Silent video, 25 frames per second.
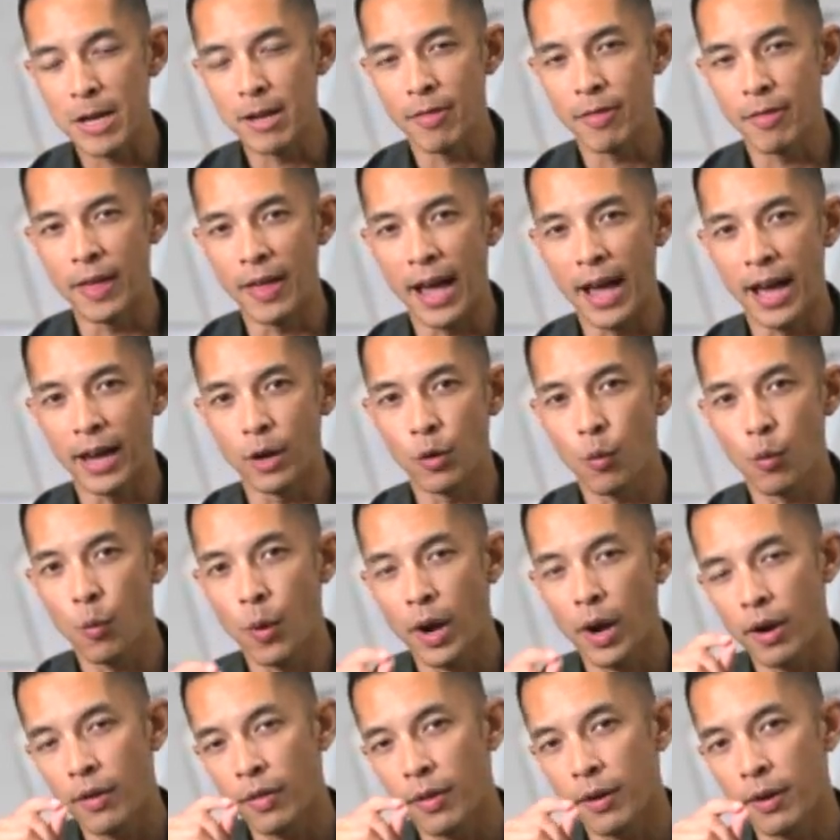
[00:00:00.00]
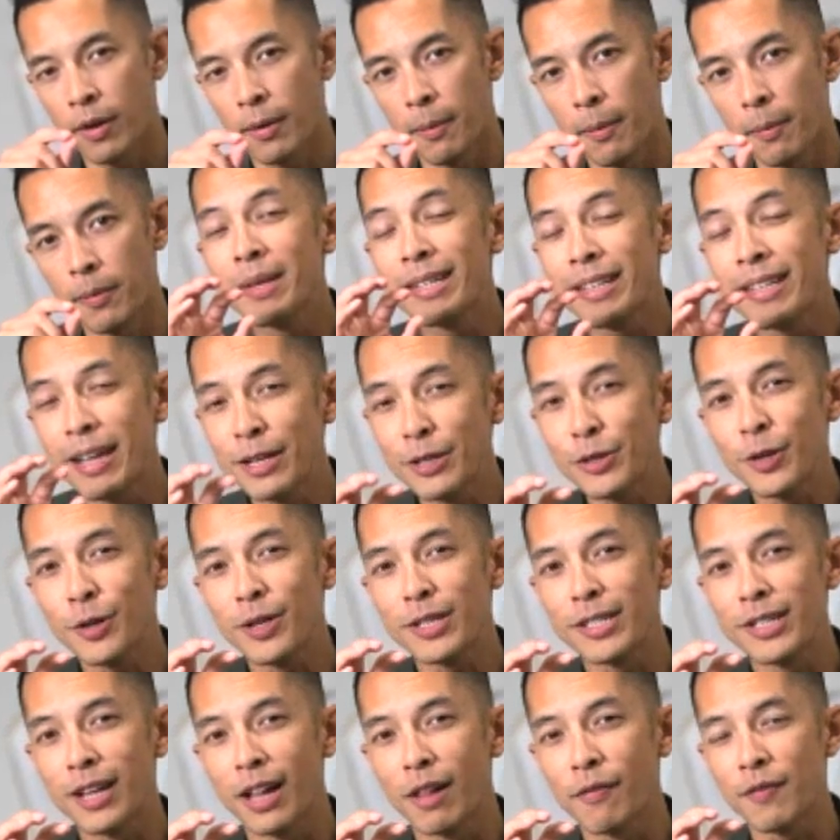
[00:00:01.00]
that where the sensor
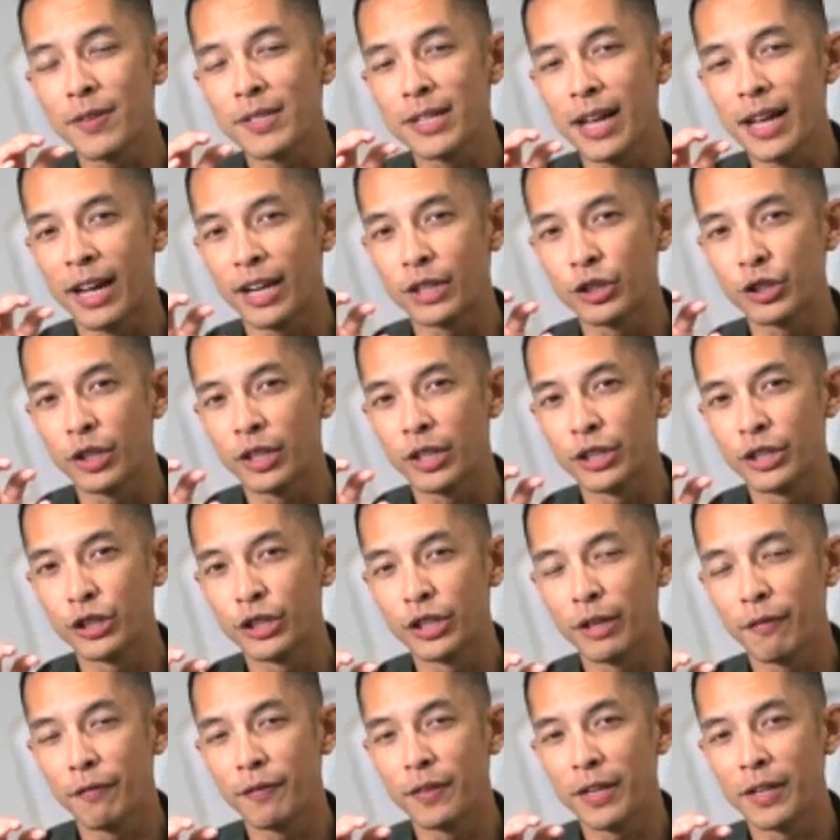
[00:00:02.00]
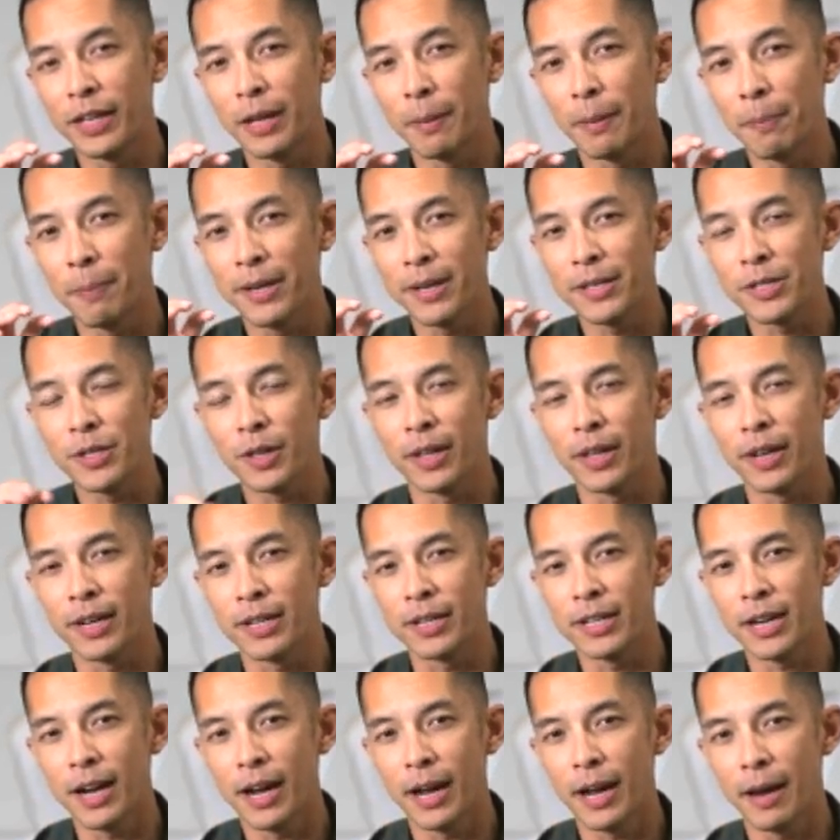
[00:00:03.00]
itself is actually shifting a pixel at a
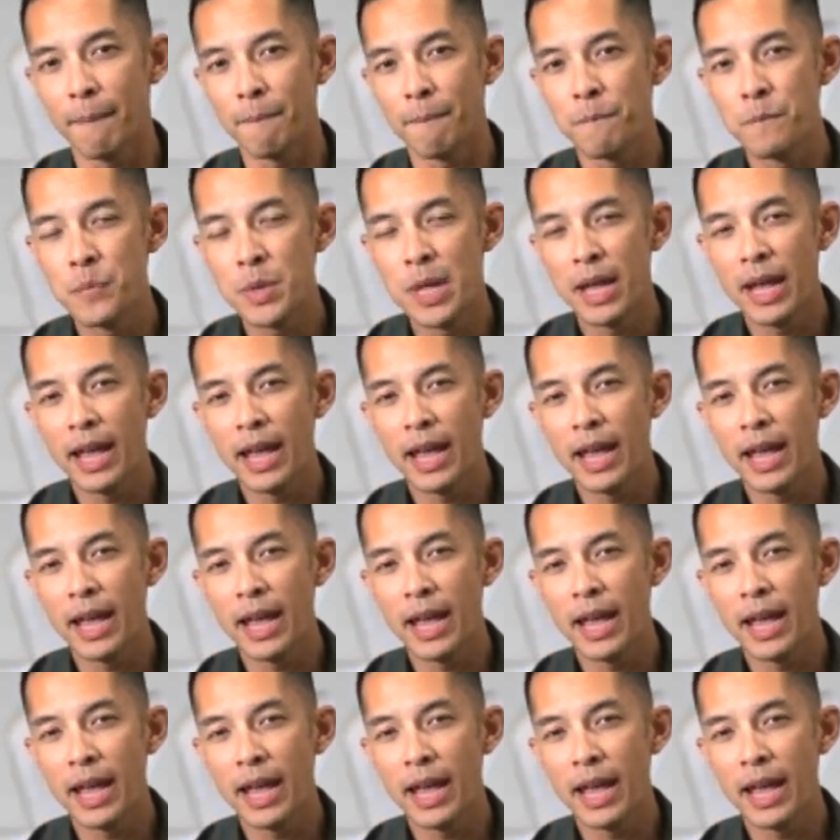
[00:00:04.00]
time.